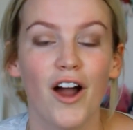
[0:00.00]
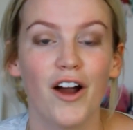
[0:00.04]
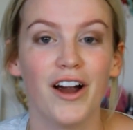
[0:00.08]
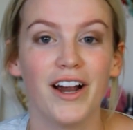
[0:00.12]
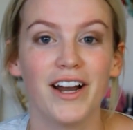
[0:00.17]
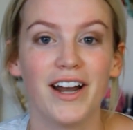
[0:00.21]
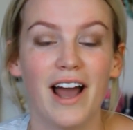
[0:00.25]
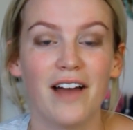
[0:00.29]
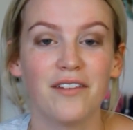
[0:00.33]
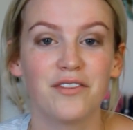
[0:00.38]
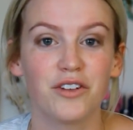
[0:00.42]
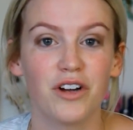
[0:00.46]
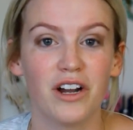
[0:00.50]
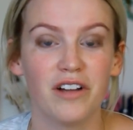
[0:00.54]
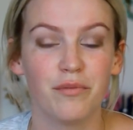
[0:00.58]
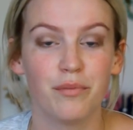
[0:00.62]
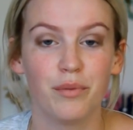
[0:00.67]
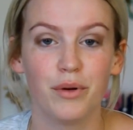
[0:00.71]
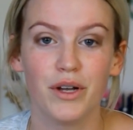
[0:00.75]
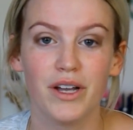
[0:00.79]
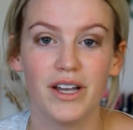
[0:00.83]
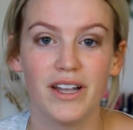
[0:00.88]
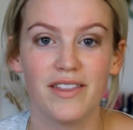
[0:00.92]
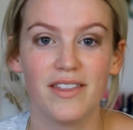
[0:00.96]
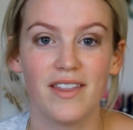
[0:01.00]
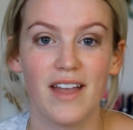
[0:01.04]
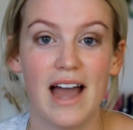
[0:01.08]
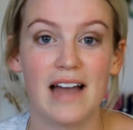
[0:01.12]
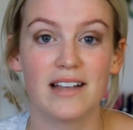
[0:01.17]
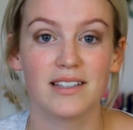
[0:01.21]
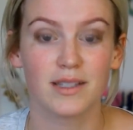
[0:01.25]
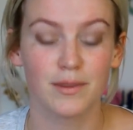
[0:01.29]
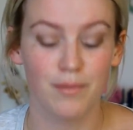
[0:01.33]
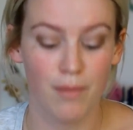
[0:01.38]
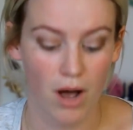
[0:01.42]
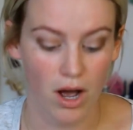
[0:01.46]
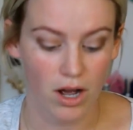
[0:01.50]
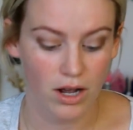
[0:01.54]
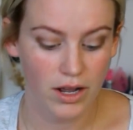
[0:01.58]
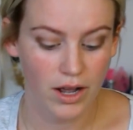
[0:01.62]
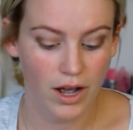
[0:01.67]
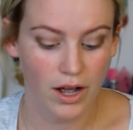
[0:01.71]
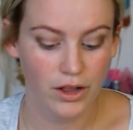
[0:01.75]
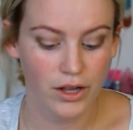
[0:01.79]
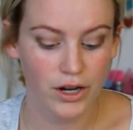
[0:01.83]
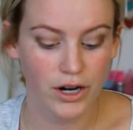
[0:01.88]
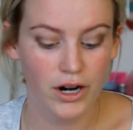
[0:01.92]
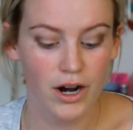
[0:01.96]
Alright, after I've put in that
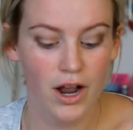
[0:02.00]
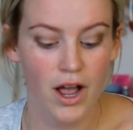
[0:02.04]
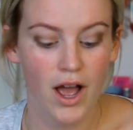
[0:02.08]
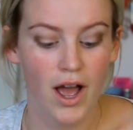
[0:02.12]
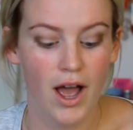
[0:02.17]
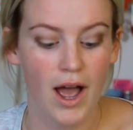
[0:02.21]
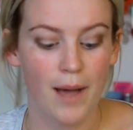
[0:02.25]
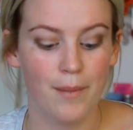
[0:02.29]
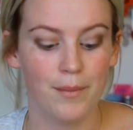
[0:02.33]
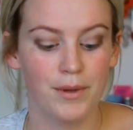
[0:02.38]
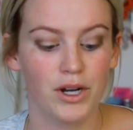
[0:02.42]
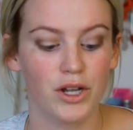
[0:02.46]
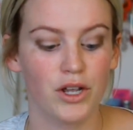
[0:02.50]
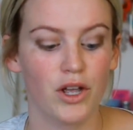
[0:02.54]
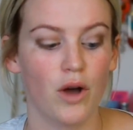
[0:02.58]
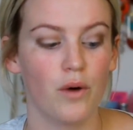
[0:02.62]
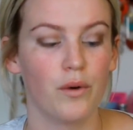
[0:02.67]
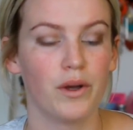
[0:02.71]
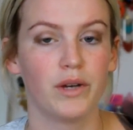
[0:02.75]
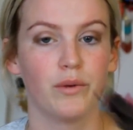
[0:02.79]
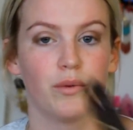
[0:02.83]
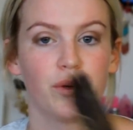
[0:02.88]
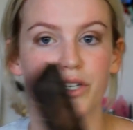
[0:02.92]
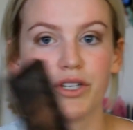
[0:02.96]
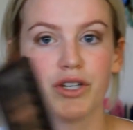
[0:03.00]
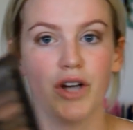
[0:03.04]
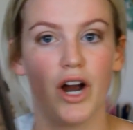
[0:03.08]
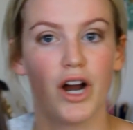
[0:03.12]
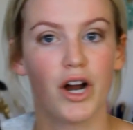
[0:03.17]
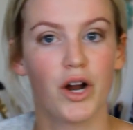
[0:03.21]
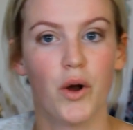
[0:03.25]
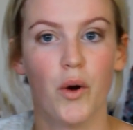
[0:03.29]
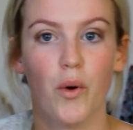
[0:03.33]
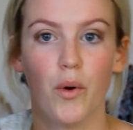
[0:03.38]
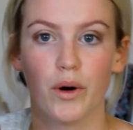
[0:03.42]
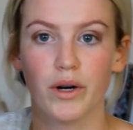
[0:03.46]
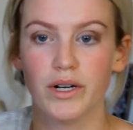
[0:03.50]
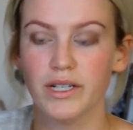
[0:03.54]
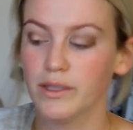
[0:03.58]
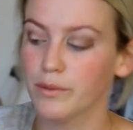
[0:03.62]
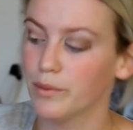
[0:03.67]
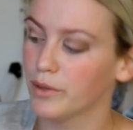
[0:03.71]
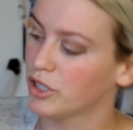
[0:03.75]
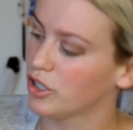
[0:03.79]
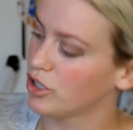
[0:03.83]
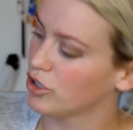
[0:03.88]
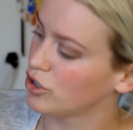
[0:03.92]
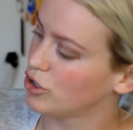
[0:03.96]
Smog color, I'm going to go in with Dark
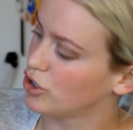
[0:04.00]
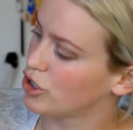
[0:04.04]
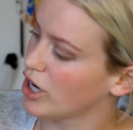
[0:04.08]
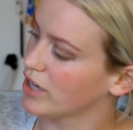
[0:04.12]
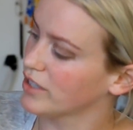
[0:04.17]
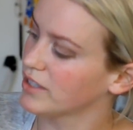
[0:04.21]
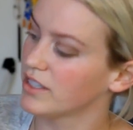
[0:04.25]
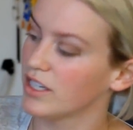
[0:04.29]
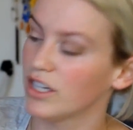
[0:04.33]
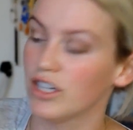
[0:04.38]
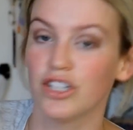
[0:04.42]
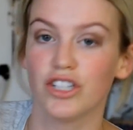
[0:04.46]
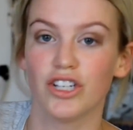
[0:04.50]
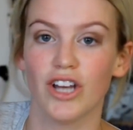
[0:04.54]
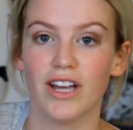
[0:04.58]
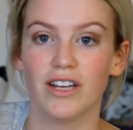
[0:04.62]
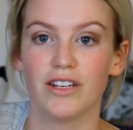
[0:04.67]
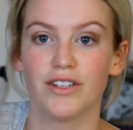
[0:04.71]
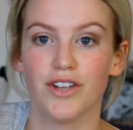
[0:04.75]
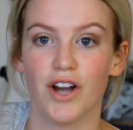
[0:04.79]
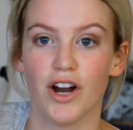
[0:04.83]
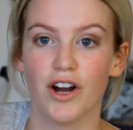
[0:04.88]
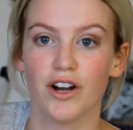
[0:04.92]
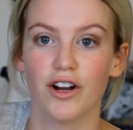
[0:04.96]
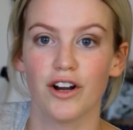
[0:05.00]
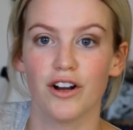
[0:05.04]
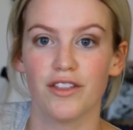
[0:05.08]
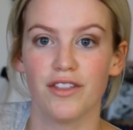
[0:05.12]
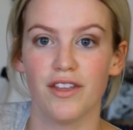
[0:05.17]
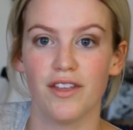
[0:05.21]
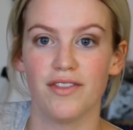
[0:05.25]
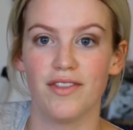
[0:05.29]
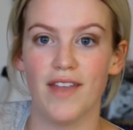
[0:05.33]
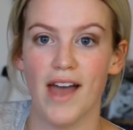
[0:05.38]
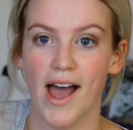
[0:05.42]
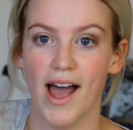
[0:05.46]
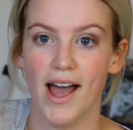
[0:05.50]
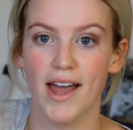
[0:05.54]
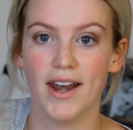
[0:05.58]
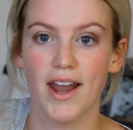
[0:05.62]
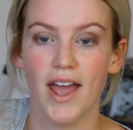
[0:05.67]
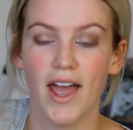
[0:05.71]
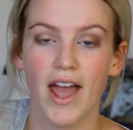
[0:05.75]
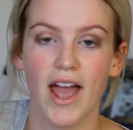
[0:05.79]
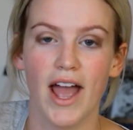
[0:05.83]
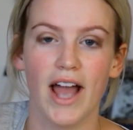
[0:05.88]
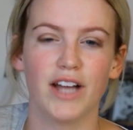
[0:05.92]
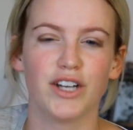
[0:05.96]
Horse, which is just a shade darker than
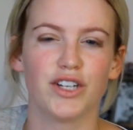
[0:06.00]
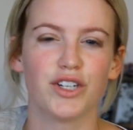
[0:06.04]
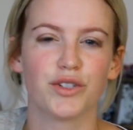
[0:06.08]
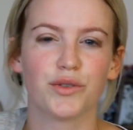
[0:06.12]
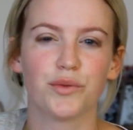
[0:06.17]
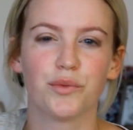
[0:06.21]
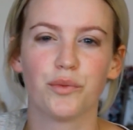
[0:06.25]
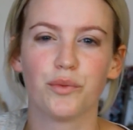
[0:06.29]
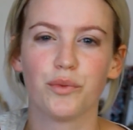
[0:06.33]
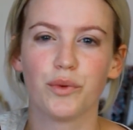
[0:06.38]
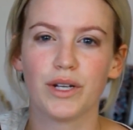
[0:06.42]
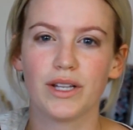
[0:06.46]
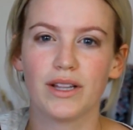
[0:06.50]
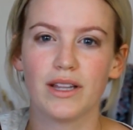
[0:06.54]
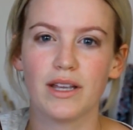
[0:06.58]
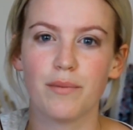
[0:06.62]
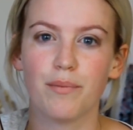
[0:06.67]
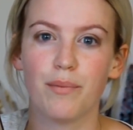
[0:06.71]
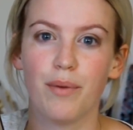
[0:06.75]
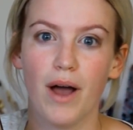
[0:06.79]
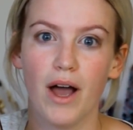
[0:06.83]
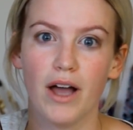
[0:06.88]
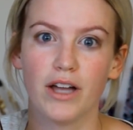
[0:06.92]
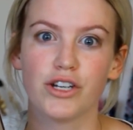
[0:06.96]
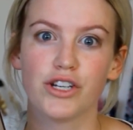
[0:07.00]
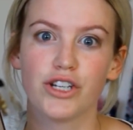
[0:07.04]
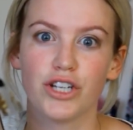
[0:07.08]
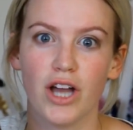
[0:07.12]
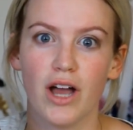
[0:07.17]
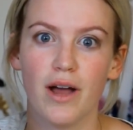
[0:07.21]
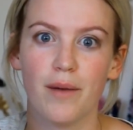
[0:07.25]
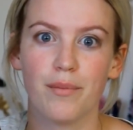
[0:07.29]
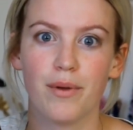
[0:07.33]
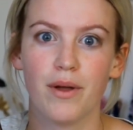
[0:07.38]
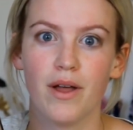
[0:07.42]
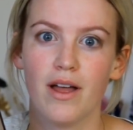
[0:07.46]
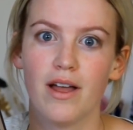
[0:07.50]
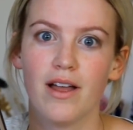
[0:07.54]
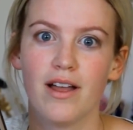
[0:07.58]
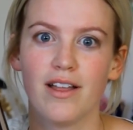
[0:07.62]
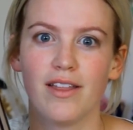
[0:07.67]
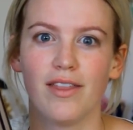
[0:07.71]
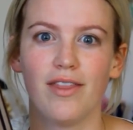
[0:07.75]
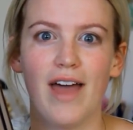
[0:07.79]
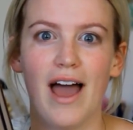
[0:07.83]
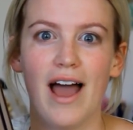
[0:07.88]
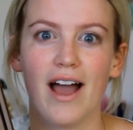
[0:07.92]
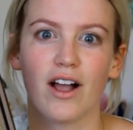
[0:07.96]
that, and just really punch up
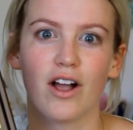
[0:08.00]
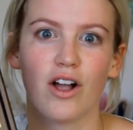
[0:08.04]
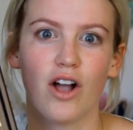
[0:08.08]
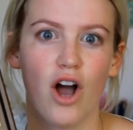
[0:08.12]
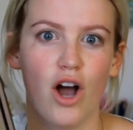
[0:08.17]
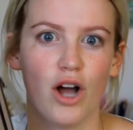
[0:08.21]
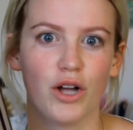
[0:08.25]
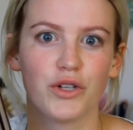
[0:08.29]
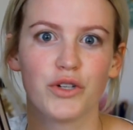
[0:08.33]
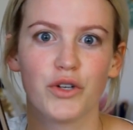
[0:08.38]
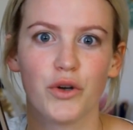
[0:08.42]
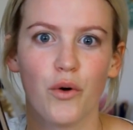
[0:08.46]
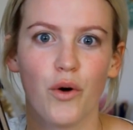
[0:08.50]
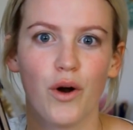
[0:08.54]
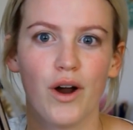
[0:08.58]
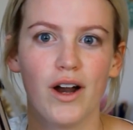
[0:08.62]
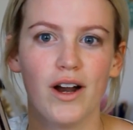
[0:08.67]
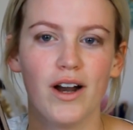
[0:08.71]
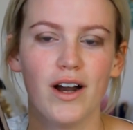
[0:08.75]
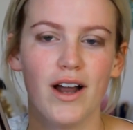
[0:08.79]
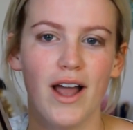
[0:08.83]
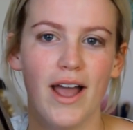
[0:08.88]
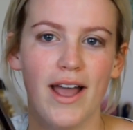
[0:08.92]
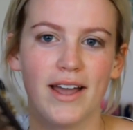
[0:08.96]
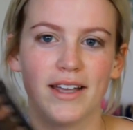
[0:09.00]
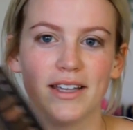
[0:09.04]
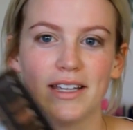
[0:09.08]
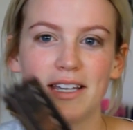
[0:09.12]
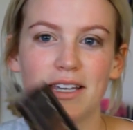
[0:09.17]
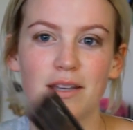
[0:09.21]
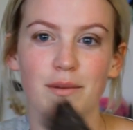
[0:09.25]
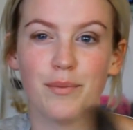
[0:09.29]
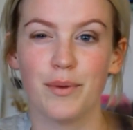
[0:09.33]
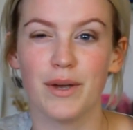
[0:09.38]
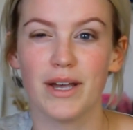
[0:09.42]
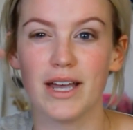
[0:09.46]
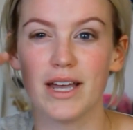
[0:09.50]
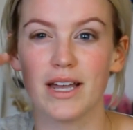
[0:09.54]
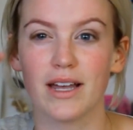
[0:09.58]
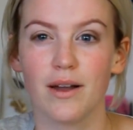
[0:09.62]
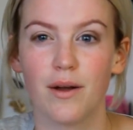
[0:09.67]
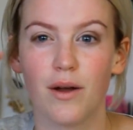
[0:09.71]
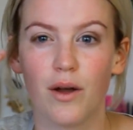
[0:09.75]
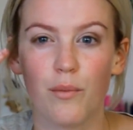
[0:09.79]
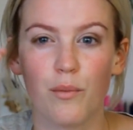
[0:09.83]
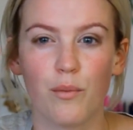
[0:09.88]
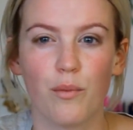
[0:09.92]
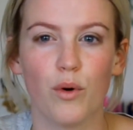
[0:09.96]
that contour and keep
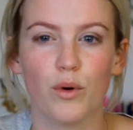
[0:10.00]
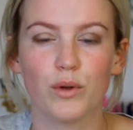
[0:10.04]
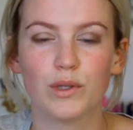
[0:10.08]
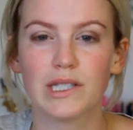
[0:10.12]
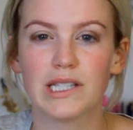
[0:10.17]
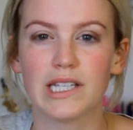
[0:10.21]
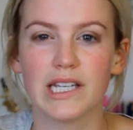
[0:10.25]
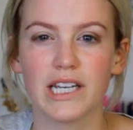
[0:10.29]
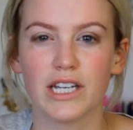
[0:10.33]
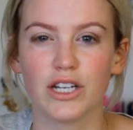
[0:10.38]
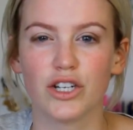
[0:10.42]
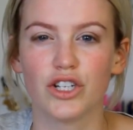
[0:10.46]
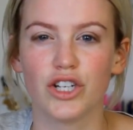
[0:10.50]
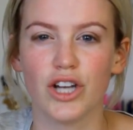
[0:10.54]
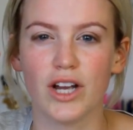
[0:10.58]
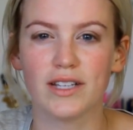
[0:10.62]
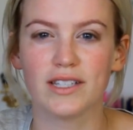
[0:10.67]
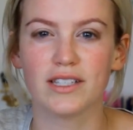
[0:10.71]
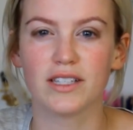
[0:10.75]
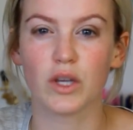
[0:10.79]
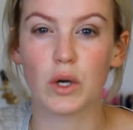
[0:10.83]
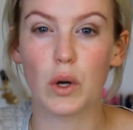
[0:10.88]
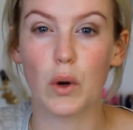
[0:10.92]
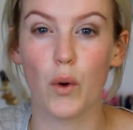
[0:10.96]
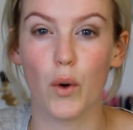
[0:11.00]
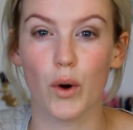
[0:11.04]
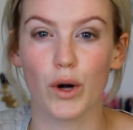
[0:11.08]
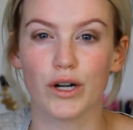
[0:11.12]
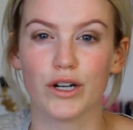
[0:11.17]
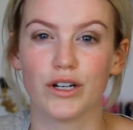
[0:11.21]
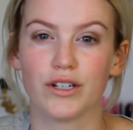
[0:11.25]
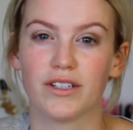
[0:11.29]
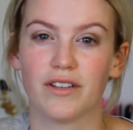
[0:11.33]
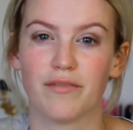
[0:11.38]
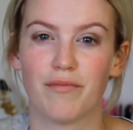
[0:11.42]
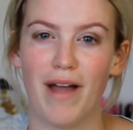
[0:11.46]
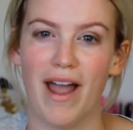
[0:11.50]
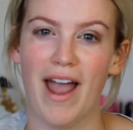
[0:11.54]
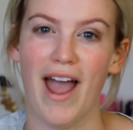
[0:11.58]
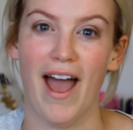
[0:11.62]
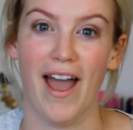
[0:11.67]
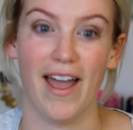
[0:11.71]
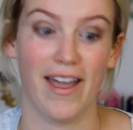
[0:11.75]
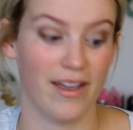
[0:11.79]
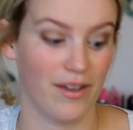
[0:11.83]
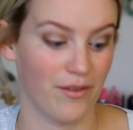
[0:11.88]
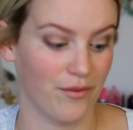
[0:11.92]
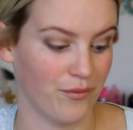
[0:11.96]
it mostly in just the corners of my
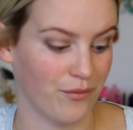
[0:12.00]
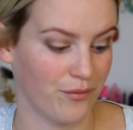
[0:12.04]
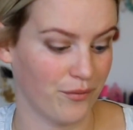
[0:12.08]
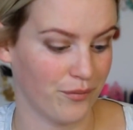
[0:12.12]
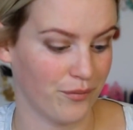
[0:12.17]
eye.